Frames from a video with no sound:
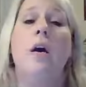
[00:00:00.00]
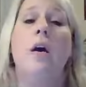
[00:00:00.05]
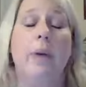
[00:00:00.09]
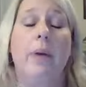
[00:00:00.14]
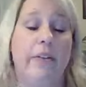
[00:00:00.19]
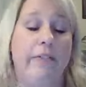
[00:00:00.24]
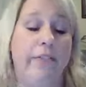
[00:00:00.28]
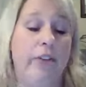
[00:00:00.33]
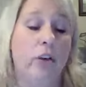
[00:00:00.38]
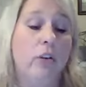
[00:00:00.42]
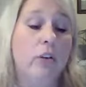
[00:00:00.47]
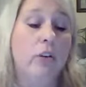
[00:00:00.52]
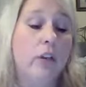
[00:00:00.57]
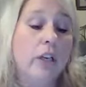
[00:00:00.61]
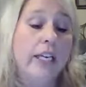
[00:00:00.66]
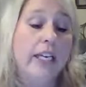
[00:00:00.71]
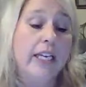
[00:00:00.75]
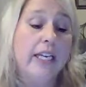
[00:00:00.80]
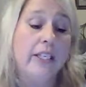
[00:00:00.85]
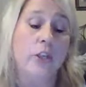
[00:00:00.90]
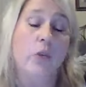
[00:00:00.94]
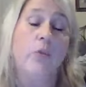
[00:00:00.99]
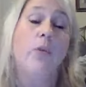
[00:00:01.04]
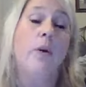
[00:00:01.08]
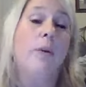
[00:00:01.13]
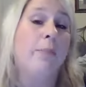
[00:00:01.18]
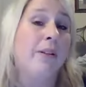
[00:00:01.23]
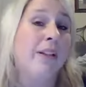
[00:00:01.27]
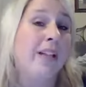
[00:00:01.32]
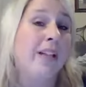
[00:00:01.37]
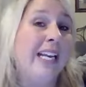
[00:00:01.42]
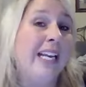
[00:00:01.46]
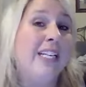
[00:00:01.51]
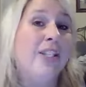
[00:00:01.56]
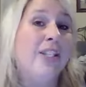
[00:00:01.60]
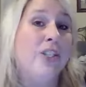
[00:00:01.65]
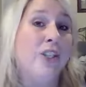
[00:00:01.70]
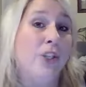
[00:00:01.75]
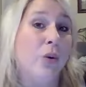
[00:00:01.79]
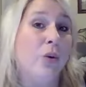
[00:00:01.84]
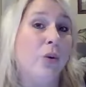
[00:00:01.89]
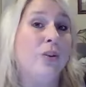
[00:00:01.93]
But if you're looking to
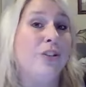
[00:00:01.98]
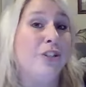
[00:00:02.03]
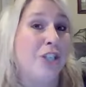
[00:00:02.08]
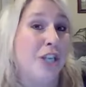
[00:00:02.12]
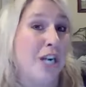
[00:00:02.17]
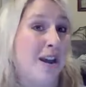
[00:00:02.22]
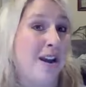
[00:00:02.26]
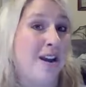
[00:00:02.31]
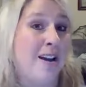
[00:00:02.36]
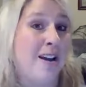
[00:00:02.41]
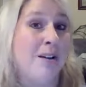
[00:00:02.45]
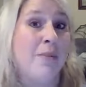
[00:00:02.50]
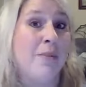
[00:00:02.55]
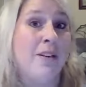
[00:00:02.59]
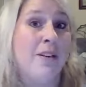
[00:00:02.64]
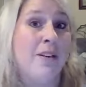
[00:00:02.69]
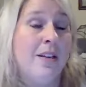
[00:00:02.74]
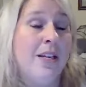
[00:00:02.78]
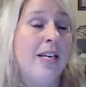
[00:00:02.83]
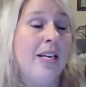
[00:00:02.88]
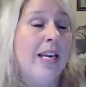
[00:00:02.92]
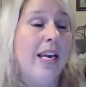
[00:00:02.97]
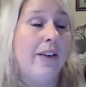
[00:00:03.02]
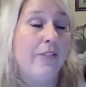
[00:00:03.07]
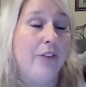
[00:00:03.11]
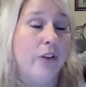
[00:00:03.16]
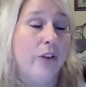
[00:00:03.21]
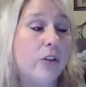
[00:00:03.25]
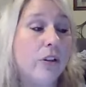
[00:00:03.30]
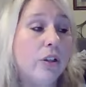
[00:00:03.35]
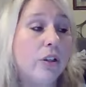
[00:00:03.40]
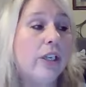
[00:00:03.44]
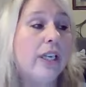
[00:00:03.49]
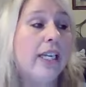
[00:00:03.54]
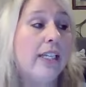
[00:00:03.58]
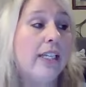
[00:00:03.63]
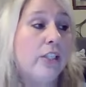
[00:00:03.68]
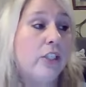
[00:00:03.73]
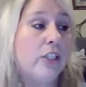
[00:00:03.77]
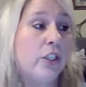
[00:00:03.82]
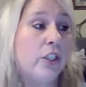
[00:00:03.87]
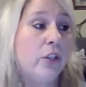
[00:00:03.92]
replace your job, if you're
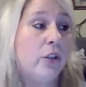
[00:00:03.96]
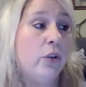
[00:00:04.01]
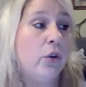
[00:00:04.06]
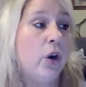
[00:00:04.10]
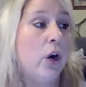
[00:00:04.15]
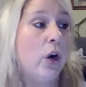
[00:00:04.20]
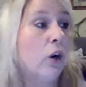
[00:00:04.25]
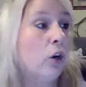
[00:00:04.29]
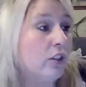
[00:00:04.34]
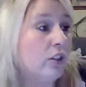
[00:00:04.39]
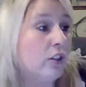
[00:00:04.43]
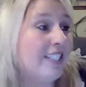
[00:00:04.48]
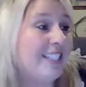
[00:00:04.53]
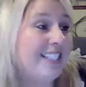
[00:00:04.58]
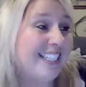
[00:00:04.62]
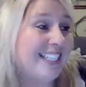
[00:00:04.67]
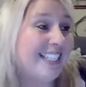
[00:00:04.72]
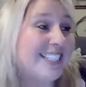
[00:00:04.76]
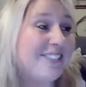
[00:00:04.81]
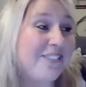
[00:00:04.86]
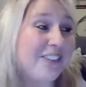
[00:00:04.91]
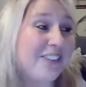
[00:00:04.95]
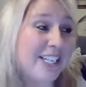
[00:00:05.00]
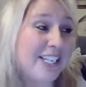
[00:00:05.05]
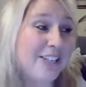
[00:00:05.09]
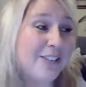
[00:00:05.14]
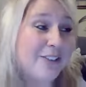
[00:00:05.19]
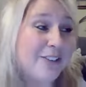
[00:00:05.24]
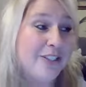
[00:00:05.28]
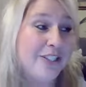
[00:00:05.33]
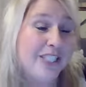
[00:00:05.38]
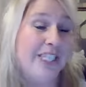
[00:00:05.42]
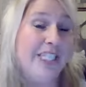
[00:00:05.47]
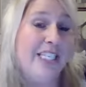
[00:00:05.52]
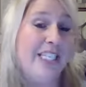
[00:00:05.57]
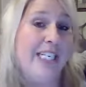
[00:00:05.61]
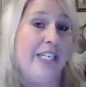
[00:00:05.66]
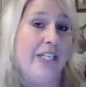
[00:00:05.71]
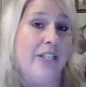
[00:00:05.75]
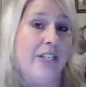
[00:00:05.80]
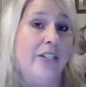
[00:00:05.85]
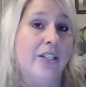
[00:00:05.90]
looking to earn six figures a
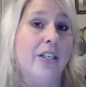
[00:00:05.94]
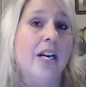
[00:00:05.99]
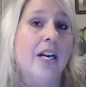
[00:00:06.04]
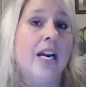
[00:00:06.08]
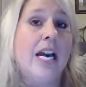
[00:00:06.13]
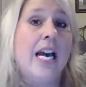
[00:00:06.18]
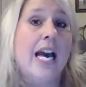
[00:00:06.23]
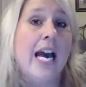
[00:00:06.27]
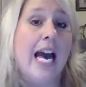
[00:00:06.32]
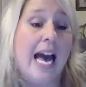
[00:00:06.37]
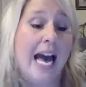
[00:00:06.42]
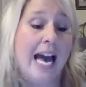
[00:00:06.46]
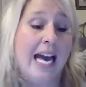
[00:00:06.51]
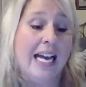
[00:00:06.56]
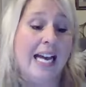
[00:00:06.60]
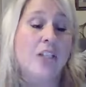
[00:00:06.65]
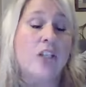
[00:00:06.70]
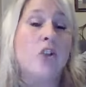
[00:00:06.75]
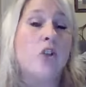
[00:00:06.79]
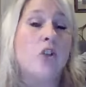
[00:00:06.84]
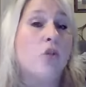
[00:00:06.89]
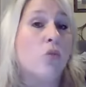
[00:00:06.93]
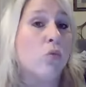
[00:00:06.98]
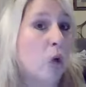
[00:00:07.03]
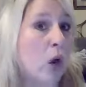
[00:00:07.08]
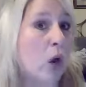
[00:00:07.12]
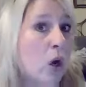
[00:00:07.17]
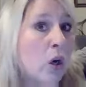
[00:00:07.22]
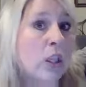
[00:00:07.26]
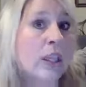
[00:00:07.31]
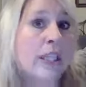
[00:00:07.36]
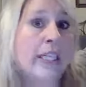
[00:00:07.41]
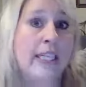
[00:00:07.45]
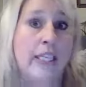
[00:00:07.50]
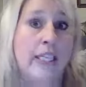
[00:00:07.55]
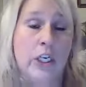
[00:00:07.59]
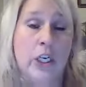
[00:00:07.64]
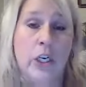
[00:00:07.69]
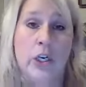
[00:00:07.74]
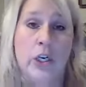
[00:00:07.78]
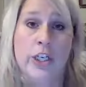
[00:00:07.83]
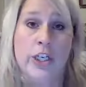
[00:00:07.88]
year, I strongly
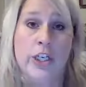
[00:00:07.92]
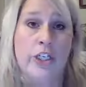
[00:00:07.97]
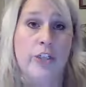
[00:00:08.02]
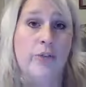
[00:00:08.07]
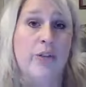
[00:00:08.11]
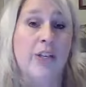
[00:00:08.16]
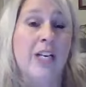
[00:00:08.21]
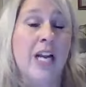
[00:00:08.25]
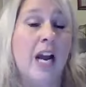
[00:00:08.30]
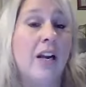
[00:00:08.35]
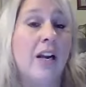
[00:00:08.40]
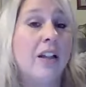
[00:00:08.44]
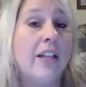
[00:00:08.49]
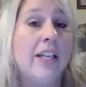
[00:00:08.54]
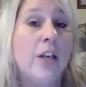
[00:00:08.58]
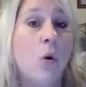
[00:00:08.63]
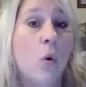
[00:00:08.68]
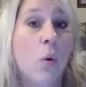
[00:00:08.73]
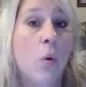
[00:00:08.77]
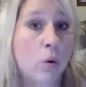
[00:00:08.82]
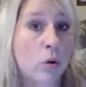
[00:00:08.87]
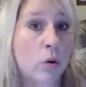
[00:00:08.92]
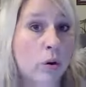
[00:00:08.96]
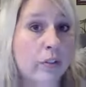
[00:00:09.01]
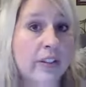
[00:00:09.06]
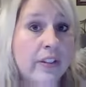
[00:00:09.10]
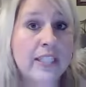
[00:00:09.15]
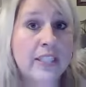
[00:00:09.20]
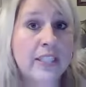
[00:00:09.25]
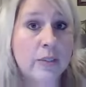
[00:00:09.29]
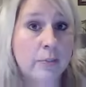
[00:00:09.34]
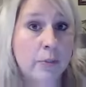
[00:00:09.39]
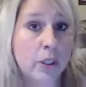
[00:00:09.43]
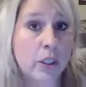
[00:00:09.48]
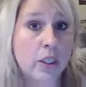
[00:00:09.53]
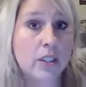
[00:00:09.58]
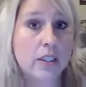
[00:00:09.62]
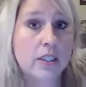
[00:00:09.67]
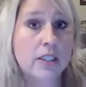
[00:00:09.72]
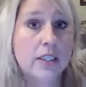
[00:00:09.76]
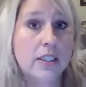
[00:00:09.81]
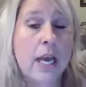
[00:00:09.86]
encourage you to not only order these
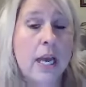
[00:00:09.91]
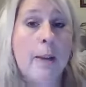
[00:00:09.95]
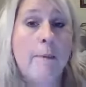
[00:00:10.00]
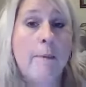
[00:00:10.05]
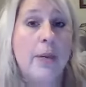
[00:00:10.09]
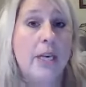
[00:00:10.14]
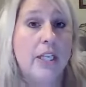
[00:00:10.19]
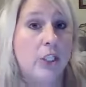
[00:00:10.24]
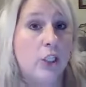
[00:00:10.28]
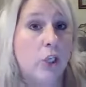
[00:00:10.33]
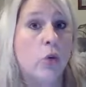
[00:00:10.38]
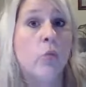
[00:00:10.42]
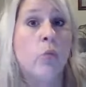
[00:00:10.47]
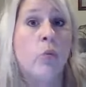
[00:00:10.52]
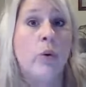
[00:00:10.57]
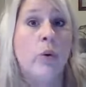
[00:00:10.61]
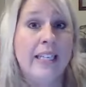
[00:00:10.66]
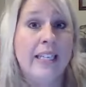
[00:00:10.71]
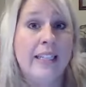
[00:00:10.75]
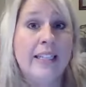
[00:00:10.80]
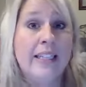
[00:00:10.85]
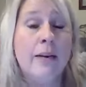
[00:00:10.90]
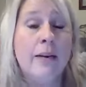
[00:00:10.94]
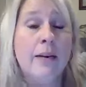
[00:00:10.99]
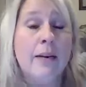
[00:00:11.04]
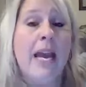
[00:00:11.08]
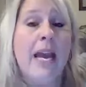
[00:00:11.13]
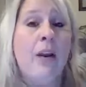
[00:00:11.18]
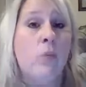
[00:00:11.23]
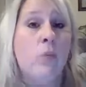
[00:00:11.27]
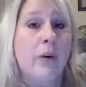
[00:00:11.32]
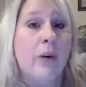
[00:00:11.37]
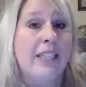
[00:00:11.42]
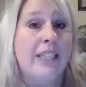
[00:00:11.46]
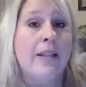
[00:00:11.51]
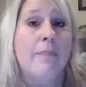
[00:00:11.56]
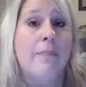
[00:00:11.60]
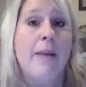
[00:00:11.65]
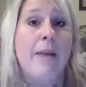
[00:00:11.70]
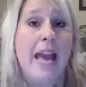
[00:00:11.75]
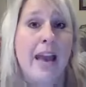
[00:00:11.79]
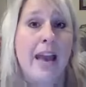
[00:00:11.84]
books, but to read them and read
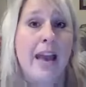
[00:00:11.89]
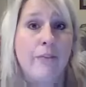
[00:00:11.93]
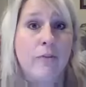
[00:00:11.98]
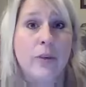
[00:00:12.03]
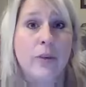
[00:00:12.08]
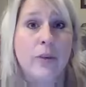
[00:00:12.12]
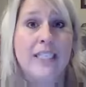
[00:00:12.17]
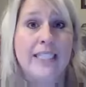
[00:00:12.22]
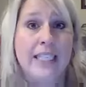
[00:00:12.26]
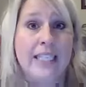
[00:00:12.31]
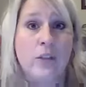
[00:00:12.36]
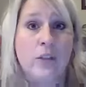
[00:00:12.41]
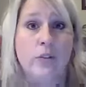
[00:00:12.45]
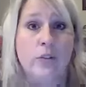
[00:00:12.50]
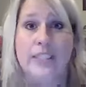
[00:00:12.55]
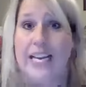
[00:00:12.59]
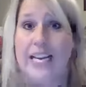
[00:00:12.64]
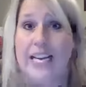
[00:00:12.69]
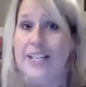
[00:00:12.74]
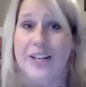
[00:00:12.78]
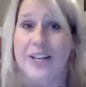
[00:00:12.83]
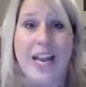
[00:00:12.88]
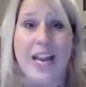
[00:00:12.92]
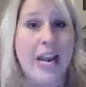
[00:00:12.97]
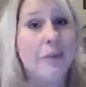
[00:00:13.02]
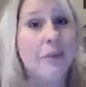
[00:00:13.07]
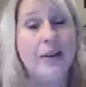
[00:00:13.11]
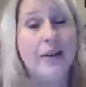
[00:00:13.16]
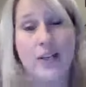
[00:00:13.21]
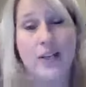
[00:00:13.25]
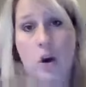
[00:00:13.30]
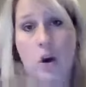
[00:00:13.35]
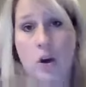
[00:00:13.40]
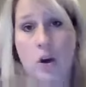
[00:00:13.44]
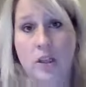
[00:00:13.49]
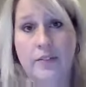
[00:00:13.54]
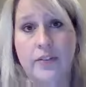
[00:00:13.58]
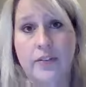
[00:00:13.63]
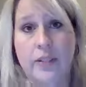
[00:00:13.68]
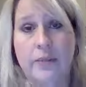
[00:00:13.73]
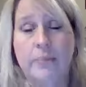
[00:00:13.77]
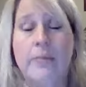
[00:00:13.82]
them every single day. You can't read all
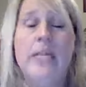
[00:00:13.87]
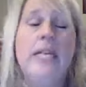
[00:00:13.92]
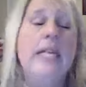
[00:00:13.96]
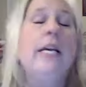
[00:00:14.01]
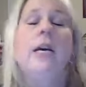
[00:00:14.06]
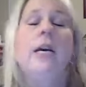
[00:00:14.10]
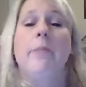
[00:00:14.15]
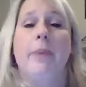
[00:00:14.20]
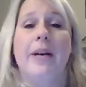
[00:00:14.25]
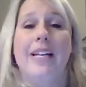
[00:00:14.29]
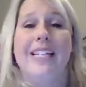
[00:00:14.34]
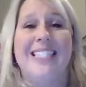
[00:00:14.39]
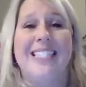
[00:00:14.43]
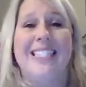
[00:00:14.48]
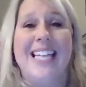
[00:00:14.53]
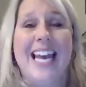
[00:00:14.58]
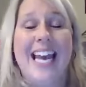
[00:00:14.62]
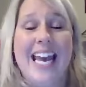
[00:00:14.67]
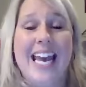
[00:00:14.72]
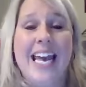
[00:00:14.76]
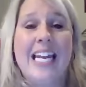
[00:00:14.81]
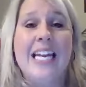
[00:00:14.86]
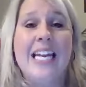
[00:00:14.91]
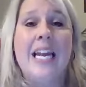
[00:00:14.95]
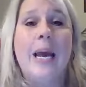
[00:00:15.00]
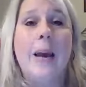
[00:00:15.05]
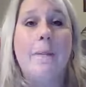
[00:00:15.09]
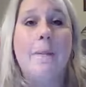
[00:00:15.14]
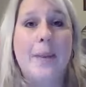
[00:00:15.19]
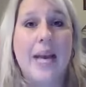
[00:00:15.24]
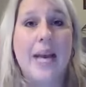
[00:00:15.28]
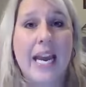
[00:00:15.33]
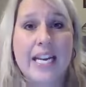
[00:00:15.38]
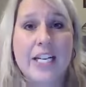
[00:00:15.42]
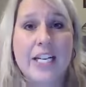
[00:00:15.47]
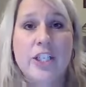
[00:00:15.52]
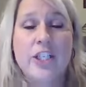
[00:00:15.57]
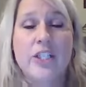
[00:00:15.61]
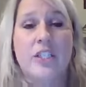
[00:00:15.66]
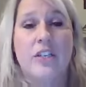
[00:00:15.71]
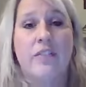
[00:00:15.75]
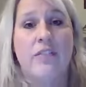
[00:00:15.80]
of them, but 10
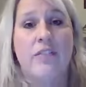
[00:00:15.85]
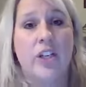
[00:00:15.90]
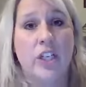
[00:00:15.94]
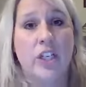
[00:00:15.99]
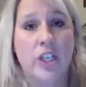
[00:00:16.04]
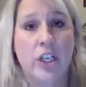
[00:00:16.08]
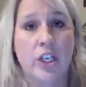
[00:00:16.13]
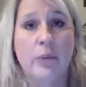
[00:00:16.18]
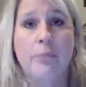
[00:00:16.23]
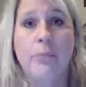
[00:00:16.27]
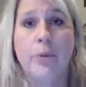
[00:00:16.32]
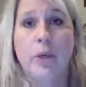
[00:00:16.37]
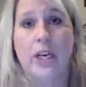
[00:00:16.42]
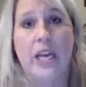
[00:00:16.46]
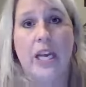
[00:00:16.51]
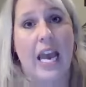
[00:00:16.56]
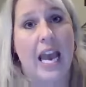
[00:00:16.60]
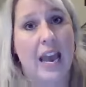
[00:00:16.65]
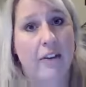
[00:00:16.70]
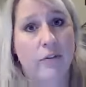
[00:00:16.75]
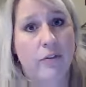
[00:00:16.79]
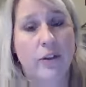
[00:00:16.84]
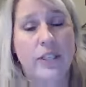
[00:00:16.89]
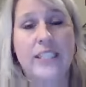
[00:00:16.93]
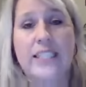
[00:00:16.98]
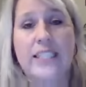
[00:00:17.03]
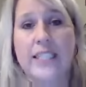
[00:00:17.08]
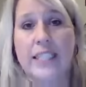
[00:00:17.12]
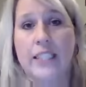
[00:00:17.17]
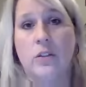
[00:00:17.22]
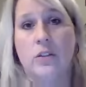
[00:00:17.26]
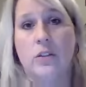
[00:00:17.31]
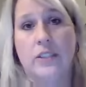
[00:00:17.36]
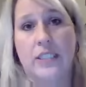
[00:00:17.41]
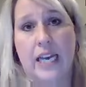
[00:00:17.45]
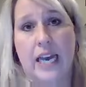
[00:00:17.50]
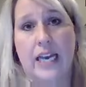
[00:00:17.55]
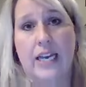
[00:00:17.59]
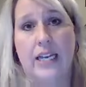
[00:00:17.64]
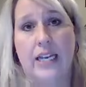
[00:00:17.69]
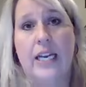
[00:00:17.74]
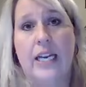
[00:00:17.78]
pages of a good book every single
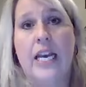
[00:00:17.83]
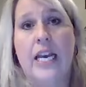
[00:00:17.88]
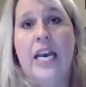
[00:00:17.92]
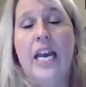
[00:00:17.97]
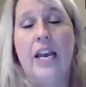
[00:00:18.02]
day.